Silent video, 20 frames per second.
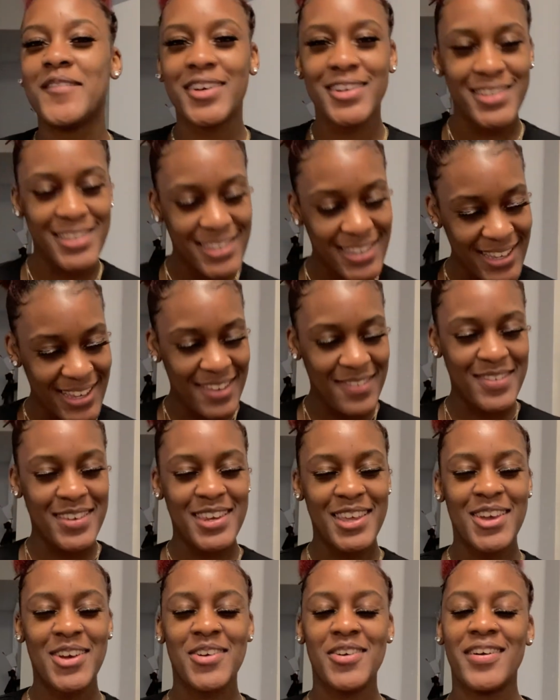cooking
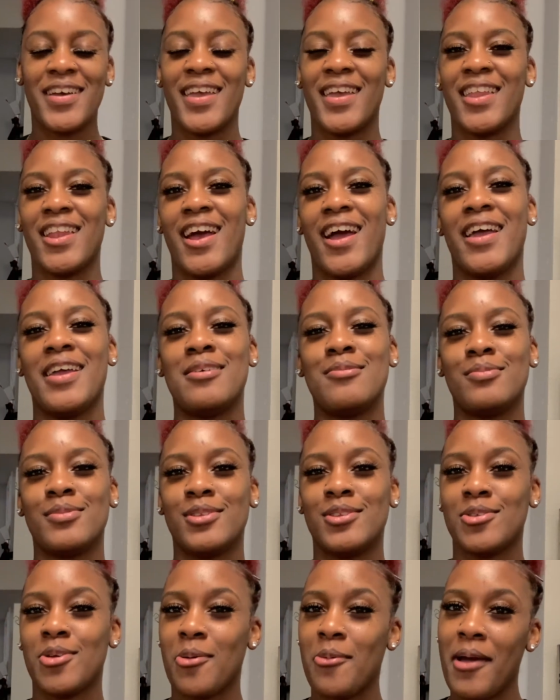video, and I am
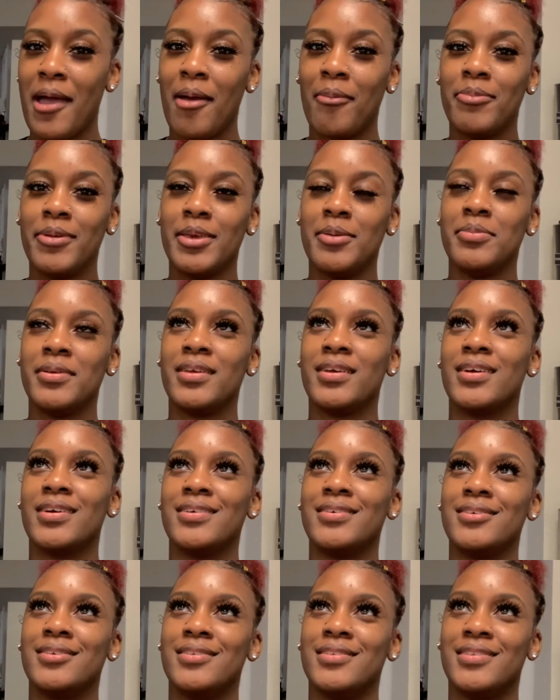so happy
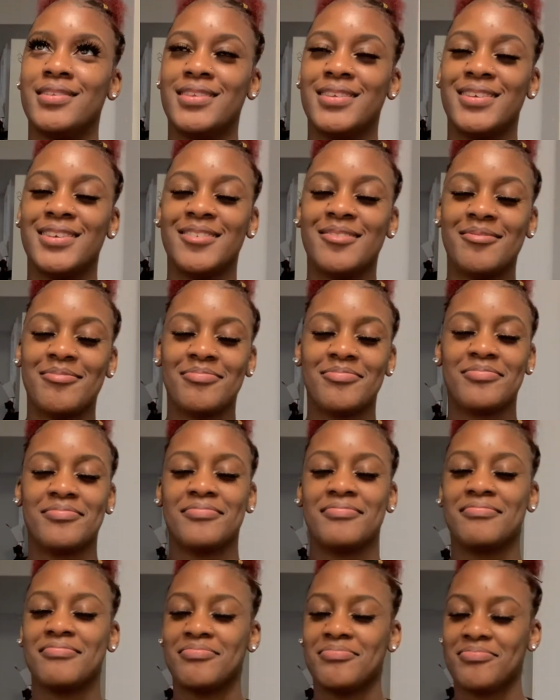because
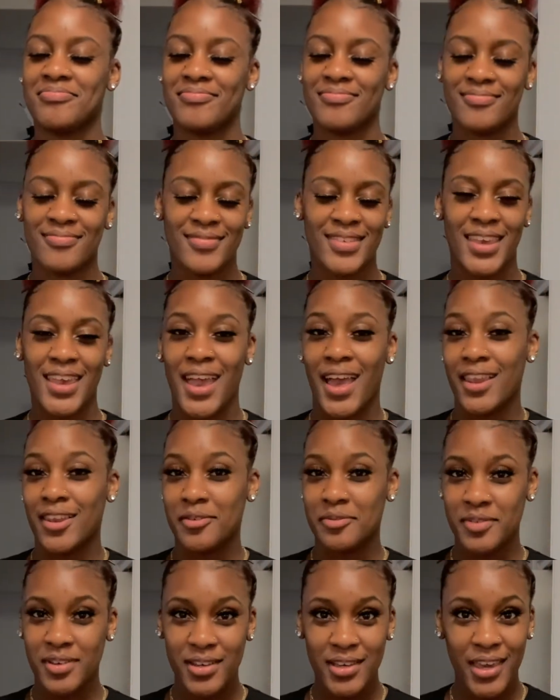I
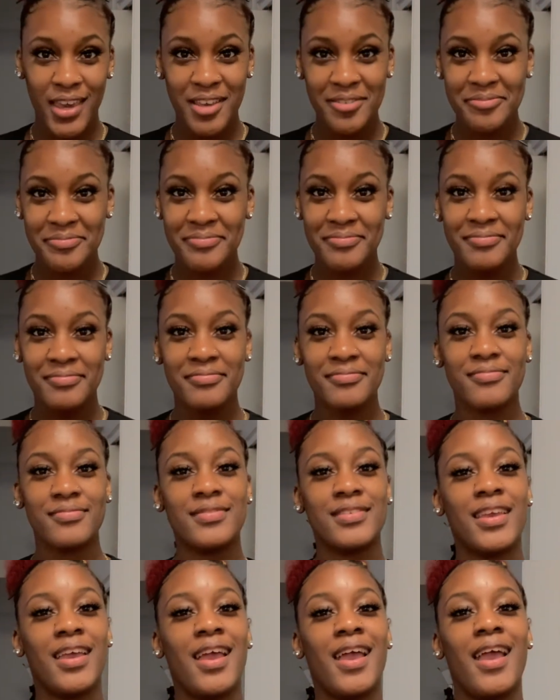love cooking.
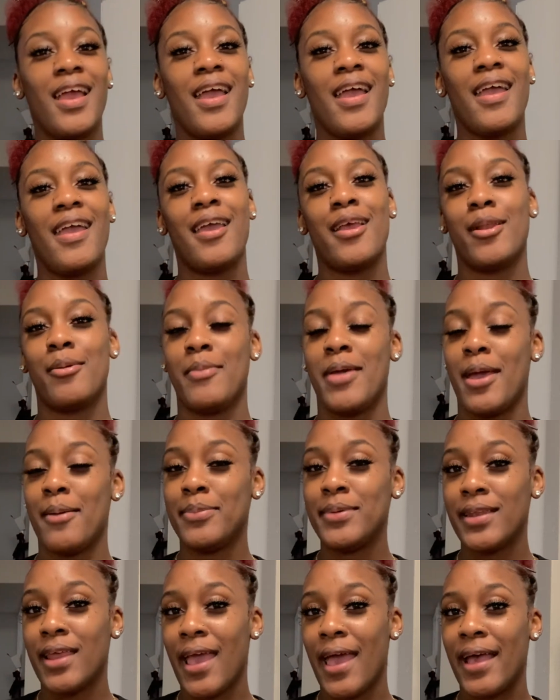And I'm happy
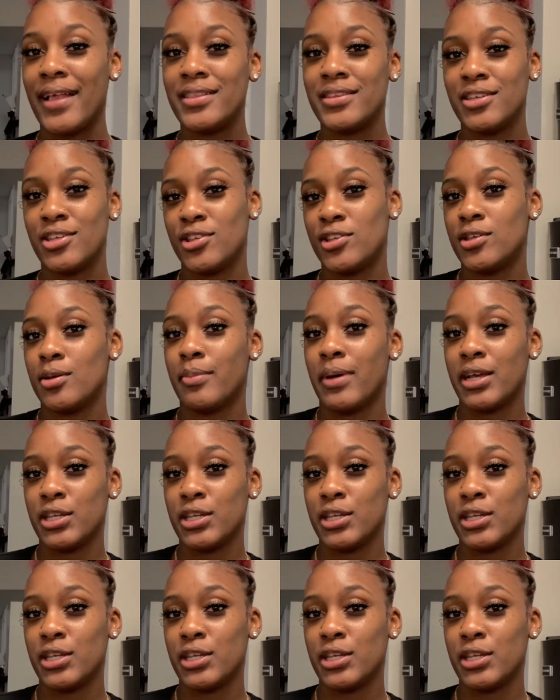to add this to my